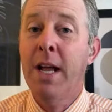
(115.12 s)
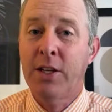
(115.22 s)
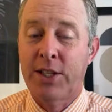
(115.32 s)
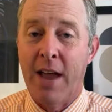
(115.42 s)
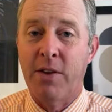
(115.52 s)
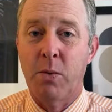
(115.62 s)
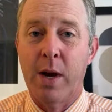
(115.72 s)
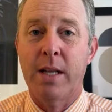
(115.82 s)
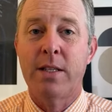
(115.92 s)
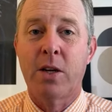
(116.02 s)
Seven
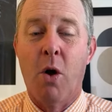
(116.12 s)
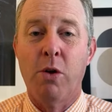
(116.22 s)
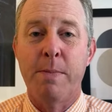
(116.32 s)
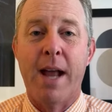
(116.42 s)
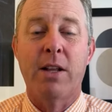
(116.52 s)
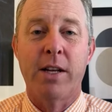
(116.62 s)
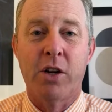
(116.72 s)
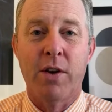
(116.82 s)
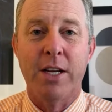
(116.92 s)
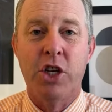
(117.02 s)
wins, a gold medal, and a
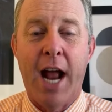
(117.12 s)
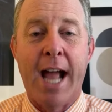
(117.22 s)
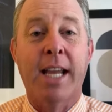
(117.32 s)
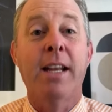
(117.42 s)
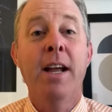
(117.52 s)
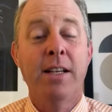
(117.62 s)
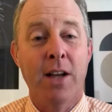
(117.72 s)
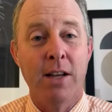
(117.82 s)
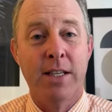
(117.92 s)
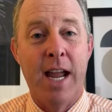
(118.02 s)
green jacket
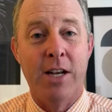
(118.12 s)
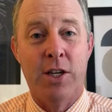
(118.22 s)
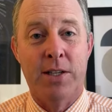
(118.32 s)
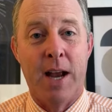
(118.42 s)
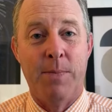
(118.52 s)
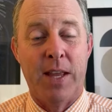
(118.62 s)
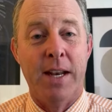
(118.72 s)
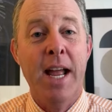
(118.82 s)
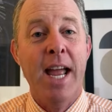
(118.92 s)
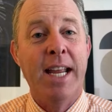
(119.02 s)
does get you something.
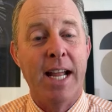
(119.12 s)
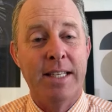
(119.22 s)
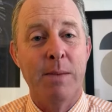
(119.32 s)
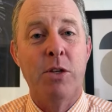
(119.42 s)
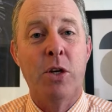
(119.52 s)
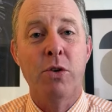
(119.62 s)
It gets him two